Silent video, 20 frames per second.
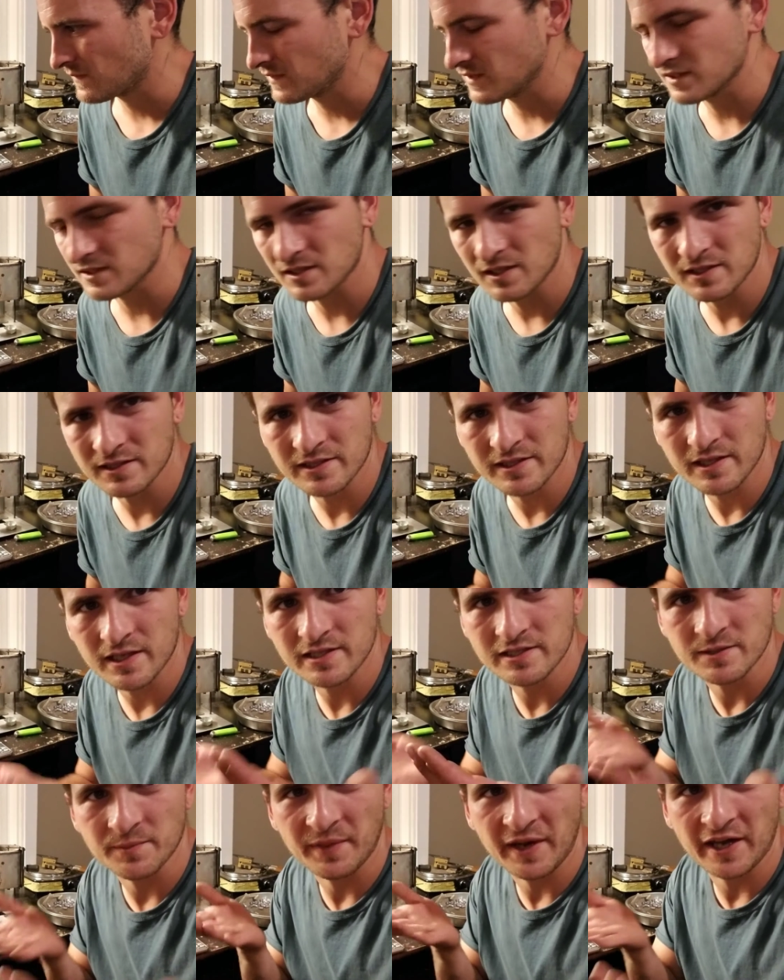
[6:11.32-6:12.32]
it, it,
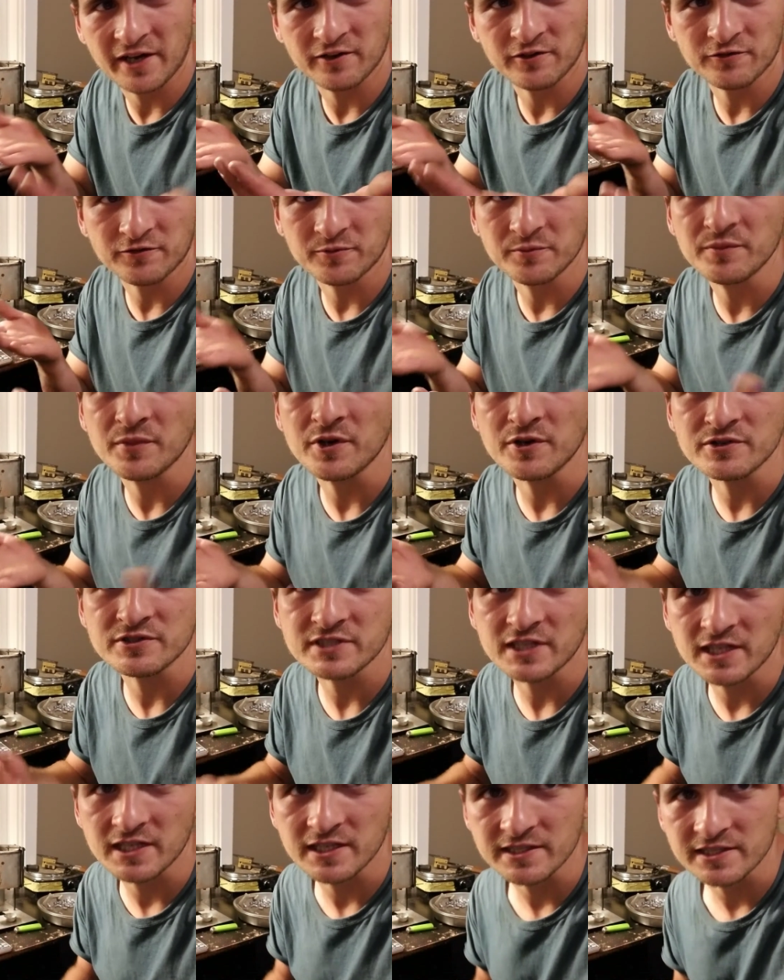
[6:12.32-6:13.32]
it's a battle from both
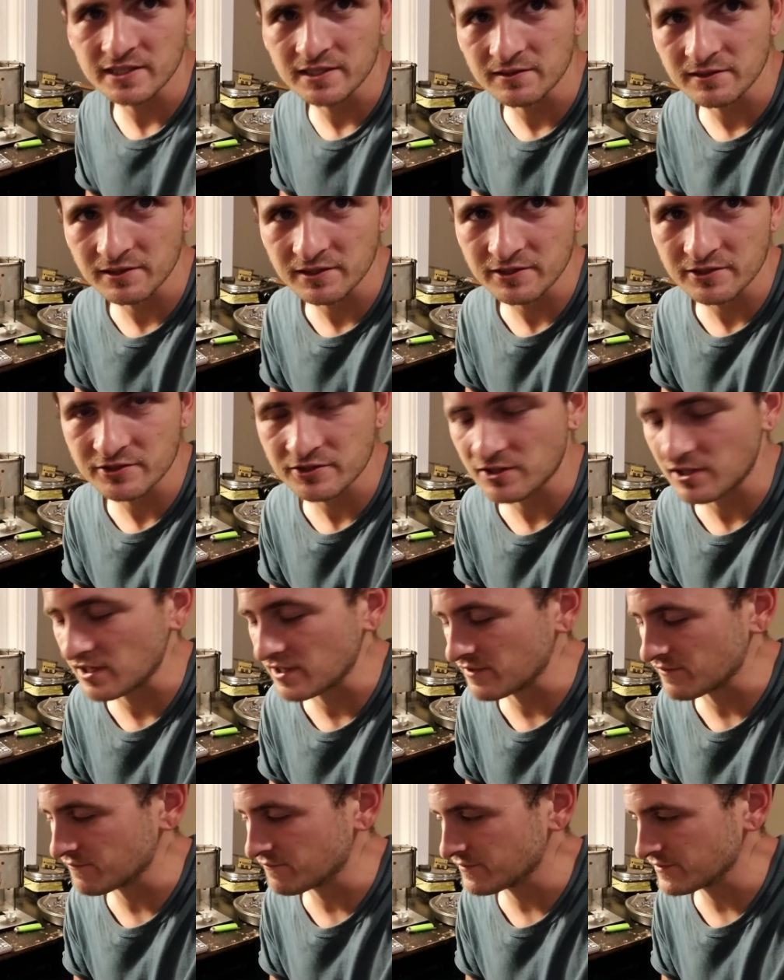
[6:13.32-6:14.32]
sides that I'm going to
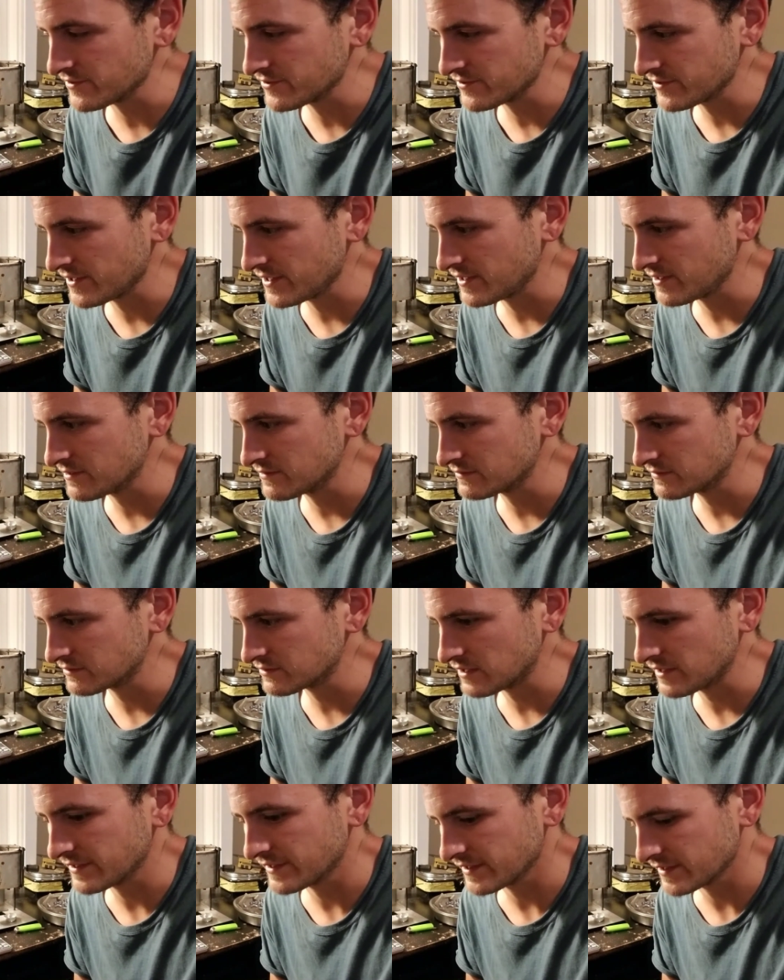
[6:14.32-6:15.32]
try and figure out and
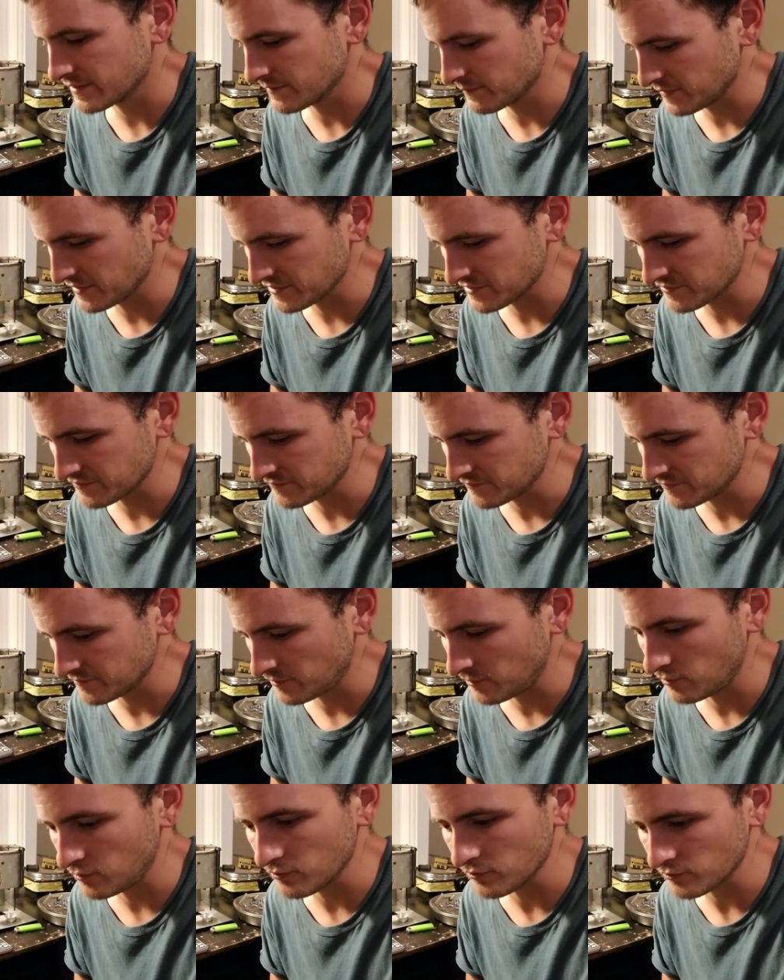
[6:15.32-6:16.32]
try and get the best of
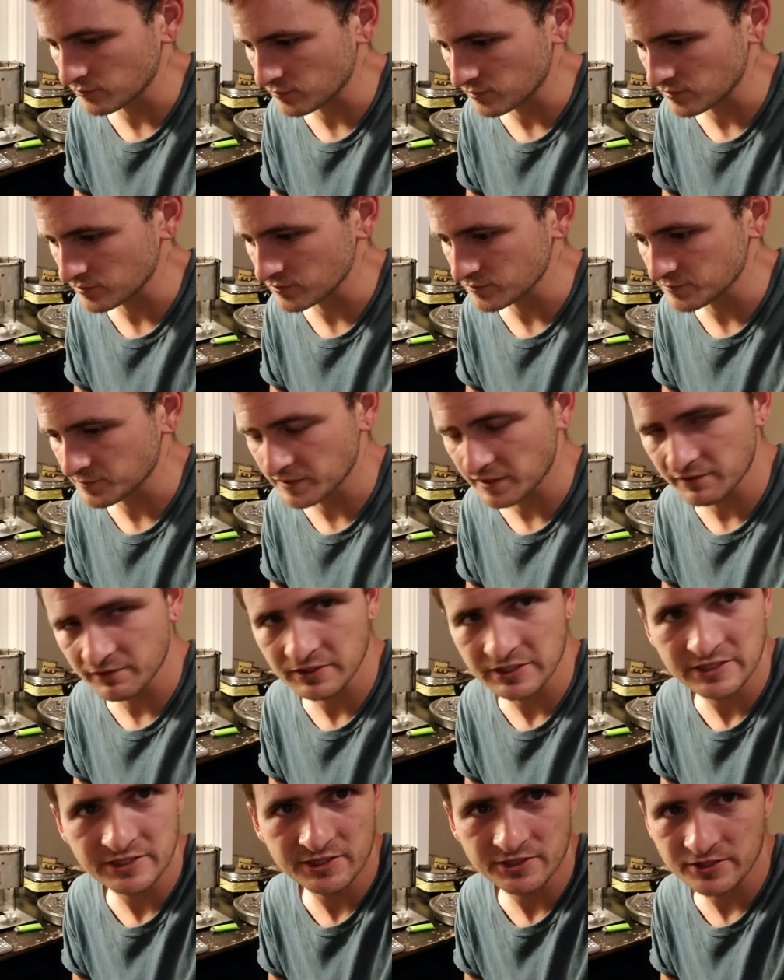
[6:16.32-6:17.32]
all the worlds, but
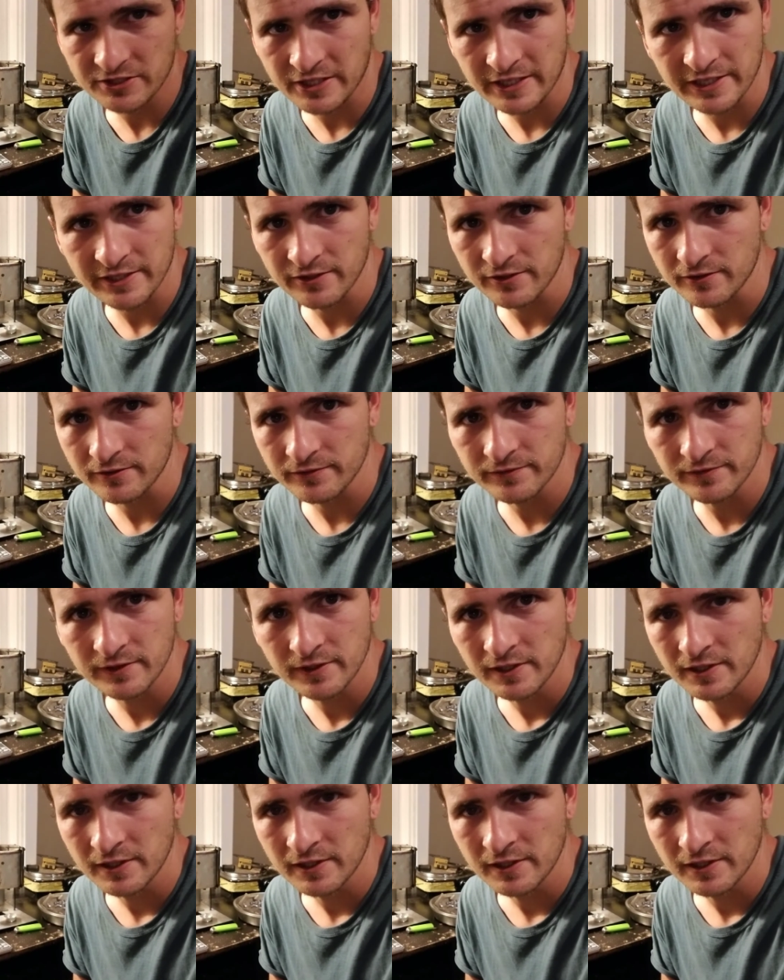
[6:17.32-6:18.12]
everything's a trade off.